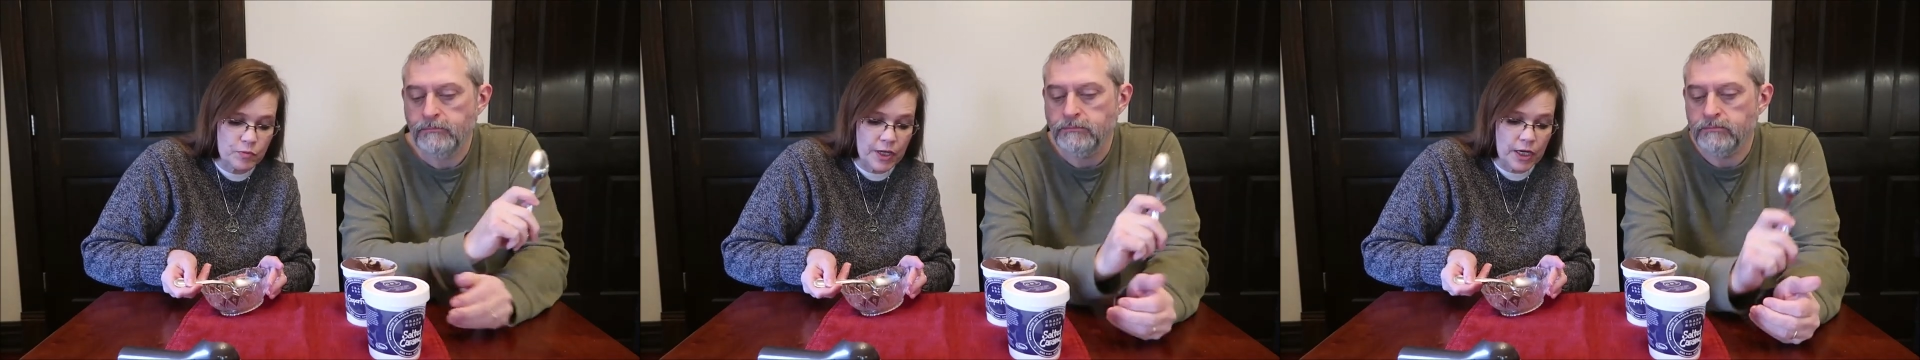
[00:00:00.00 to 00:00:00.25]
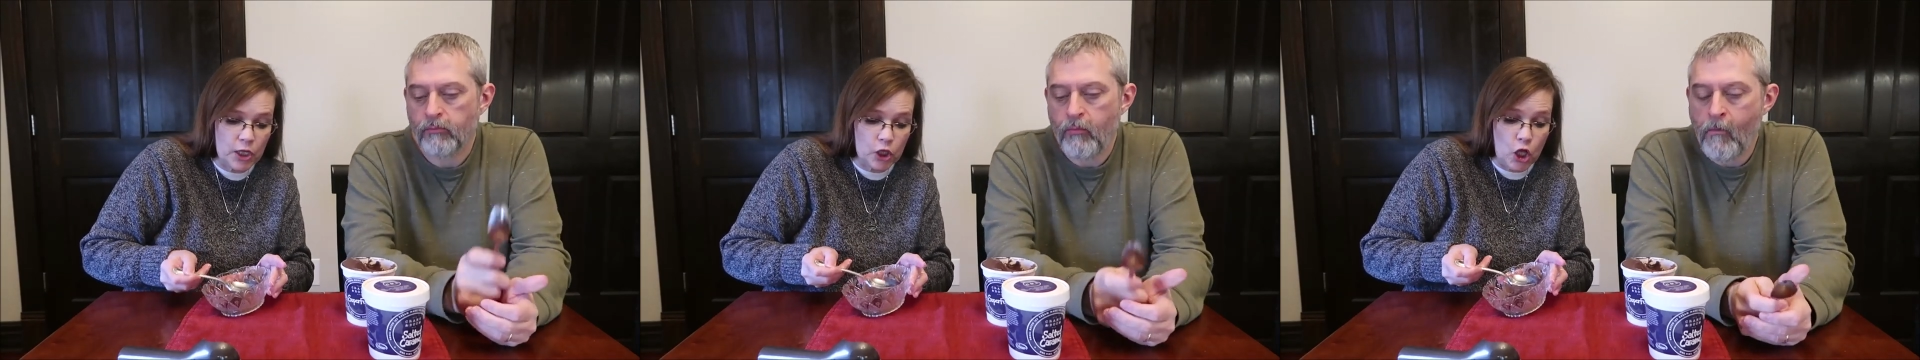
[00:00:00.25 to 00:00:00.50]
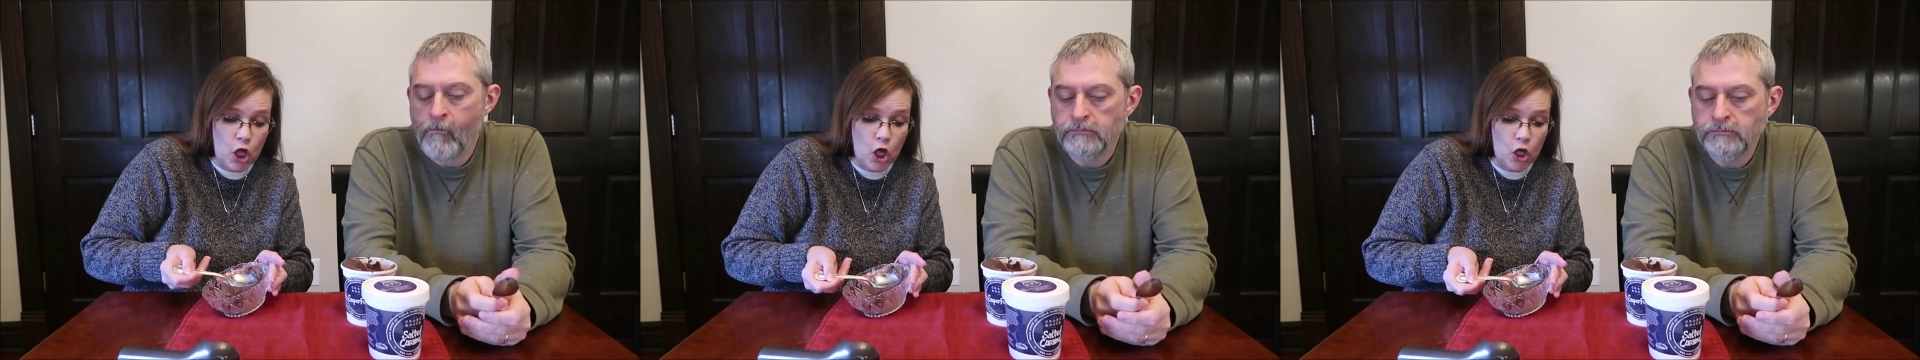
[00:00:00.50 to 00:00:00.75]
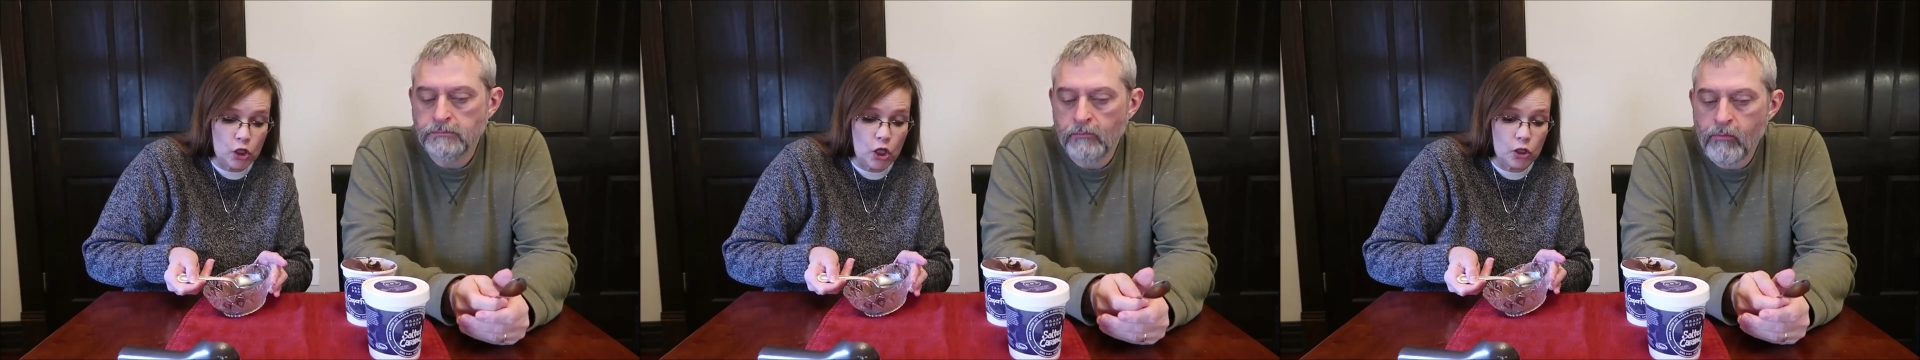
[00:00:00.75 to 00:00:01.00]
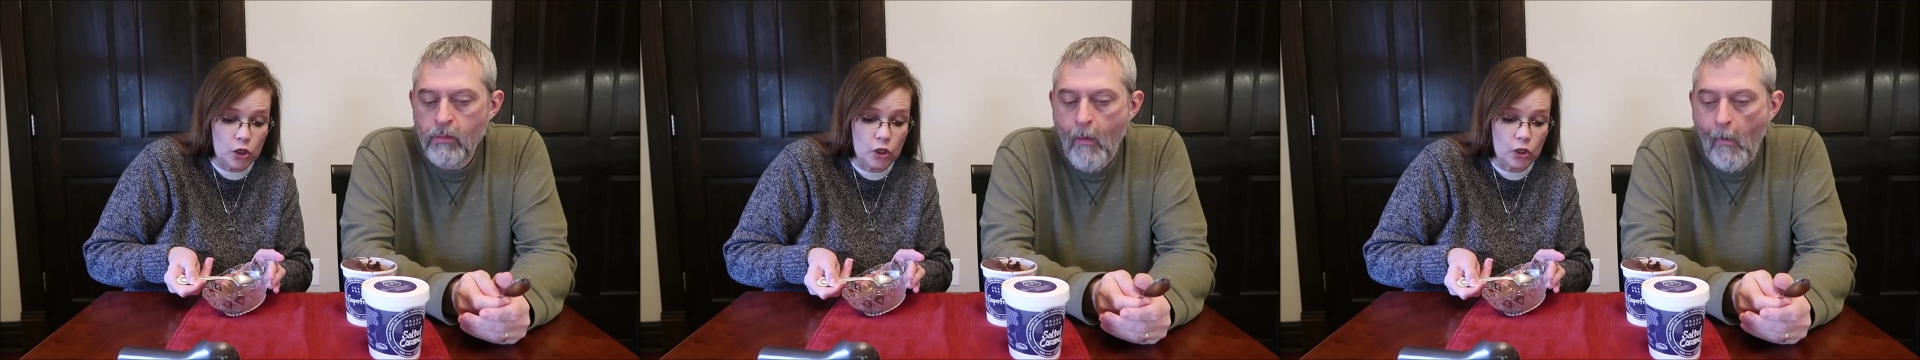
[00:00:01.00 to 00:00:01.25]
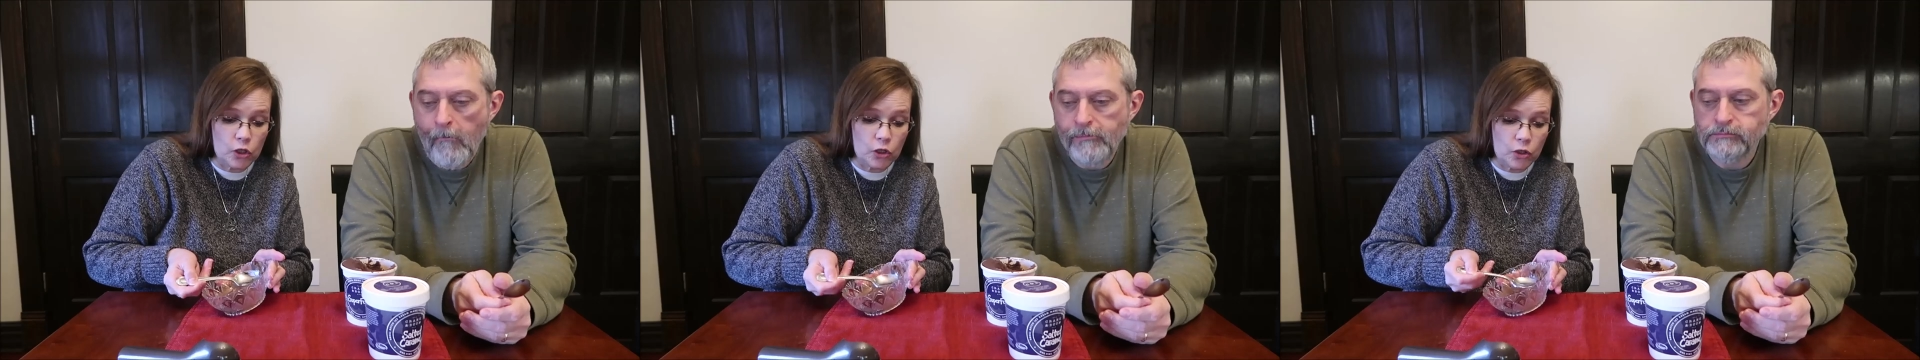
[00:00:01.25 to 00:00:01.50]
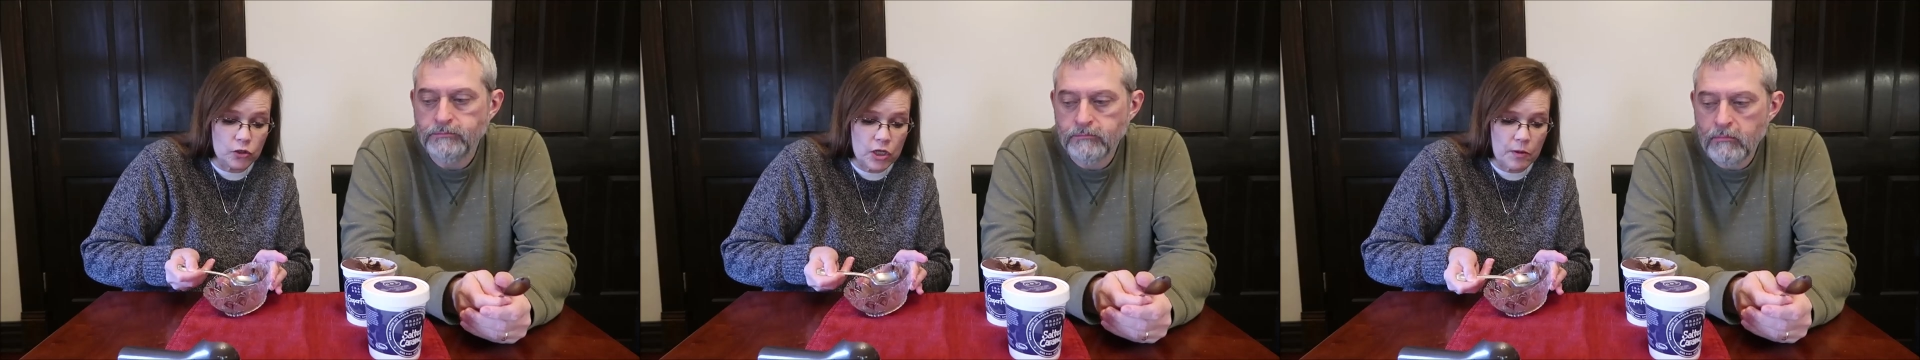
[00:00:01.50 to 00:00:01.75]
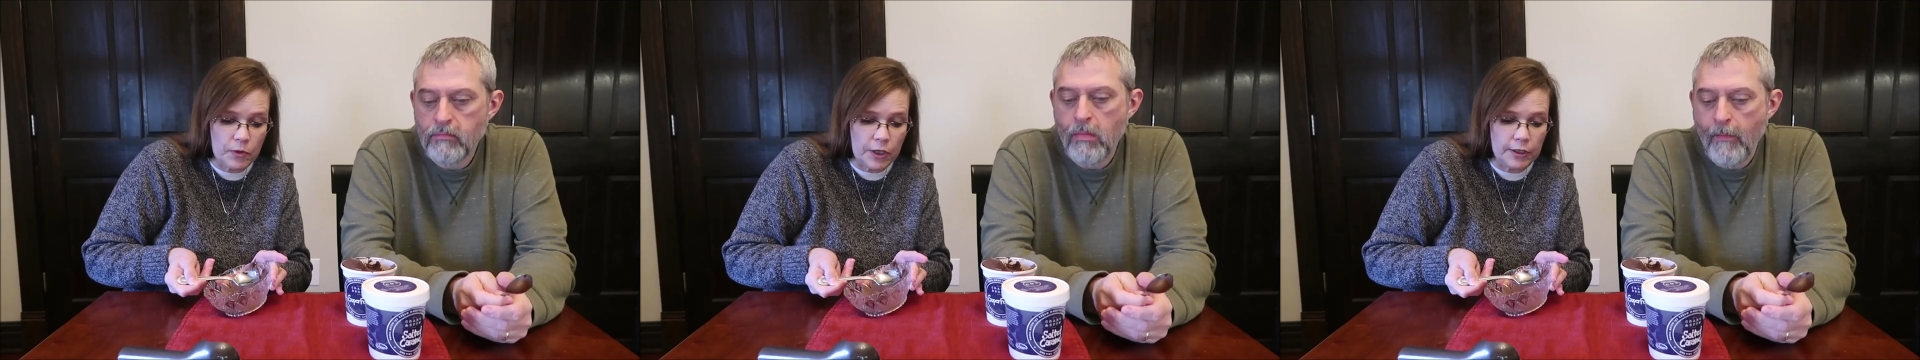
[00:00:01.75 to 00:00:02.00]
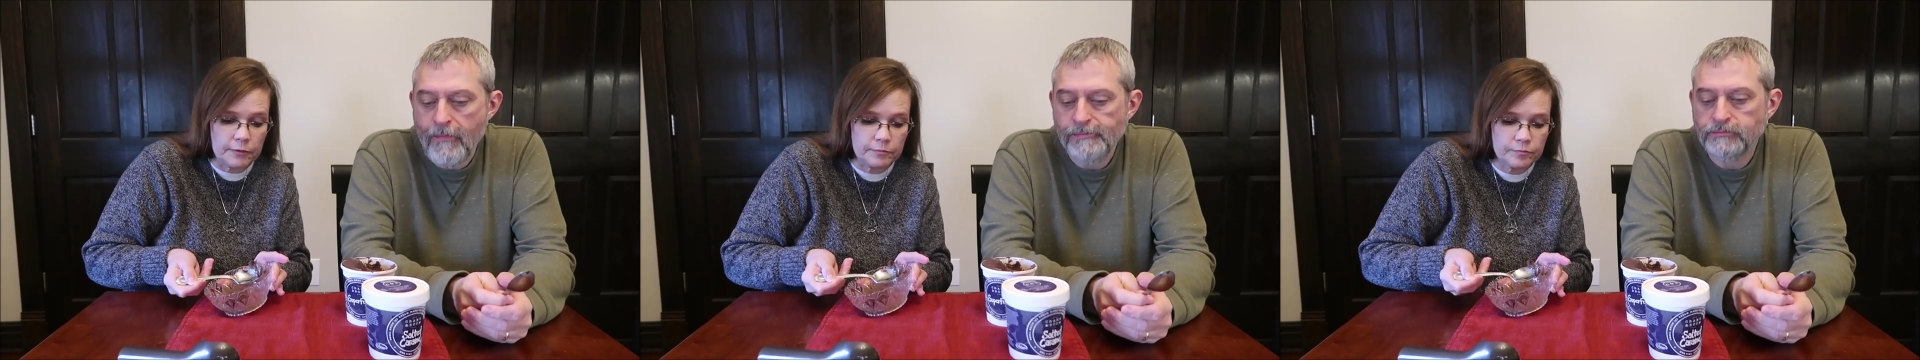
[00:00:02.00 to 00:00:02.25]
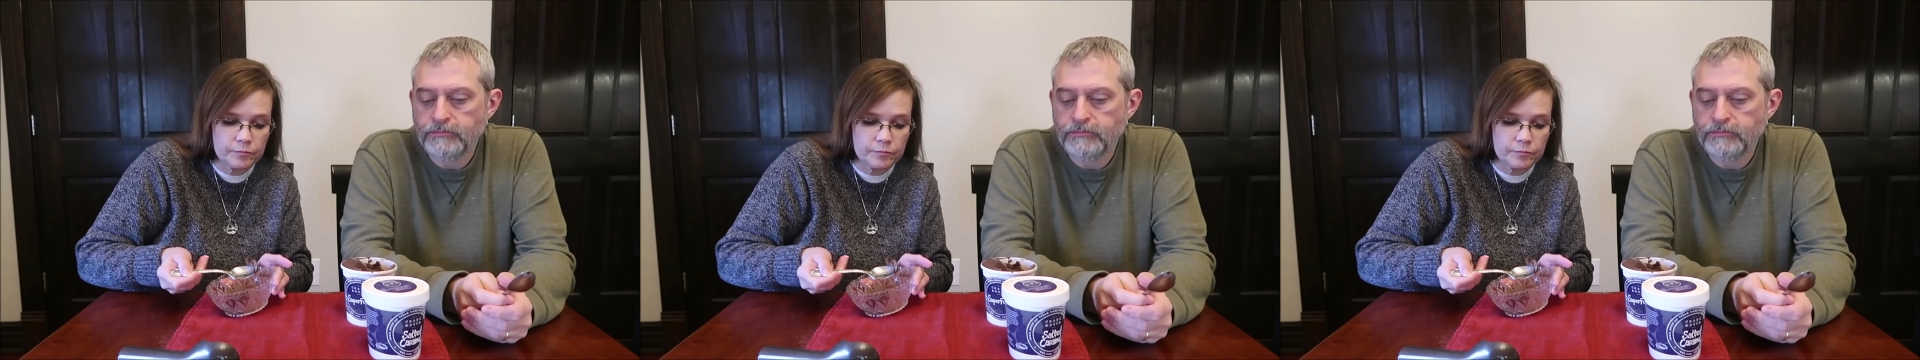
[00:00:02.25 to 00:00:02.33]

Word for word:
Speaker 1: been a long, long, long, long, long time ago.